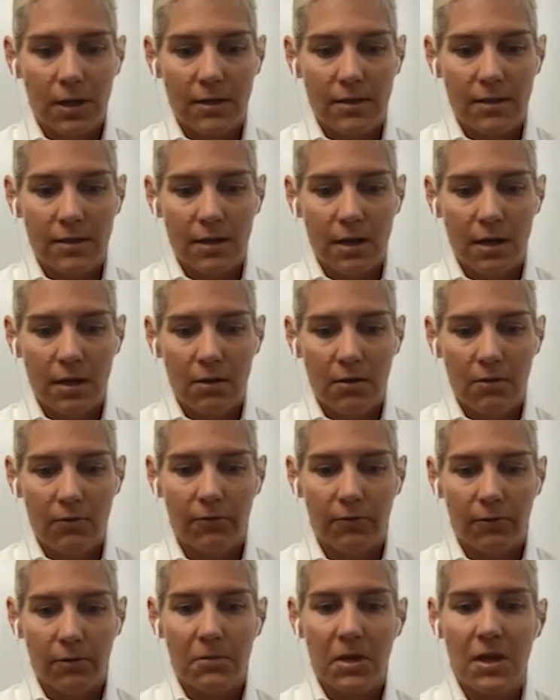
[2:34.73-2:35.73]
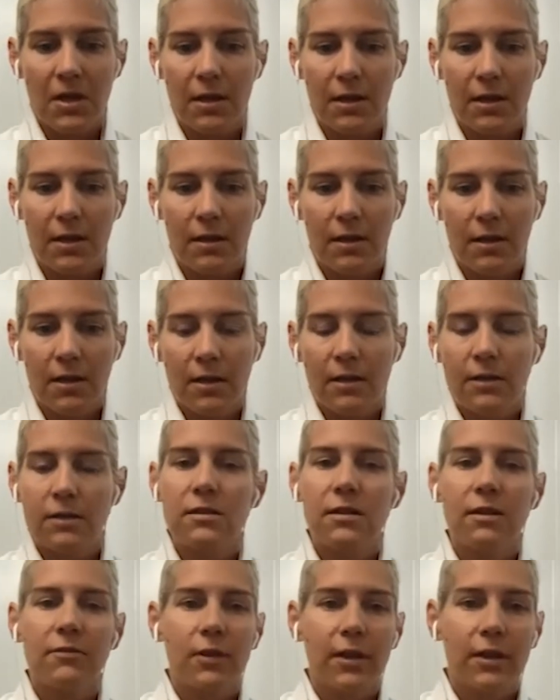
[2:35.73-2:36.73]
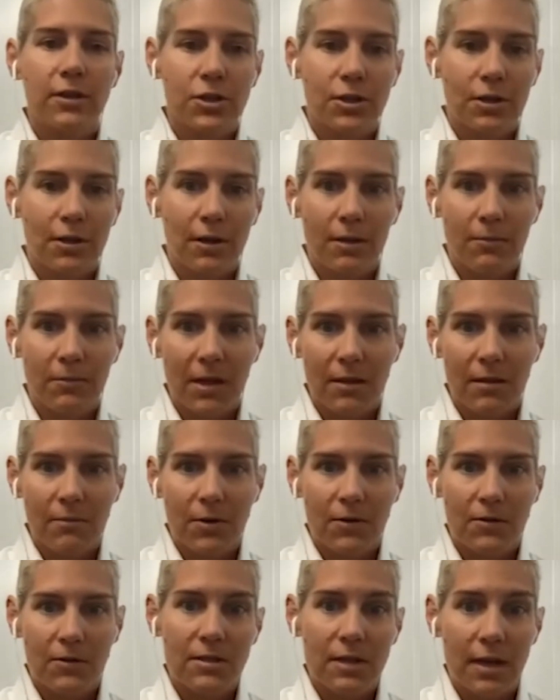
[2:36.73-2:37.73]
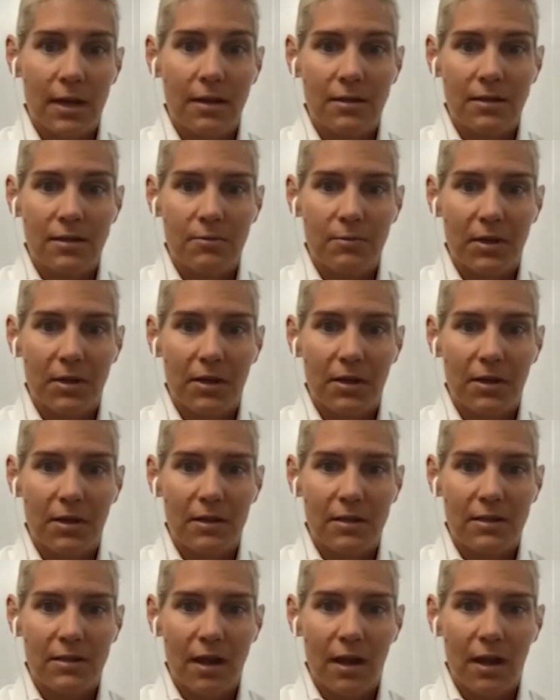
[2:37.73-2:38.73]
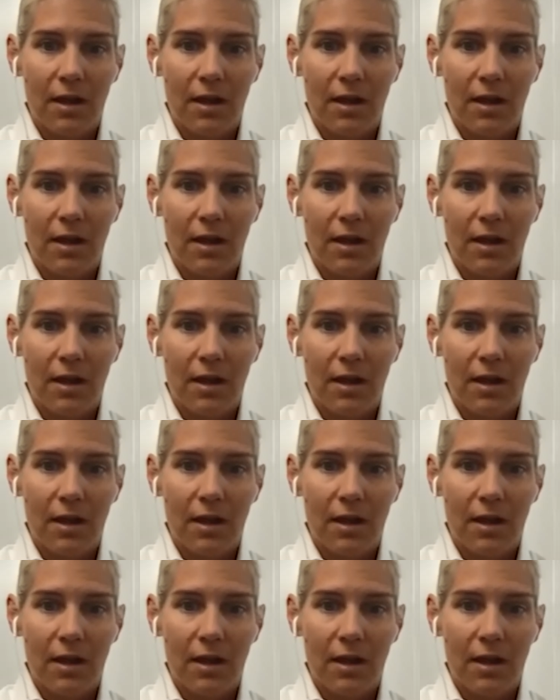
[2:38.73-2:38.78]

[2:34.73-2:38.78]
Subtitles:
And so for me, civil engineering made the most sense because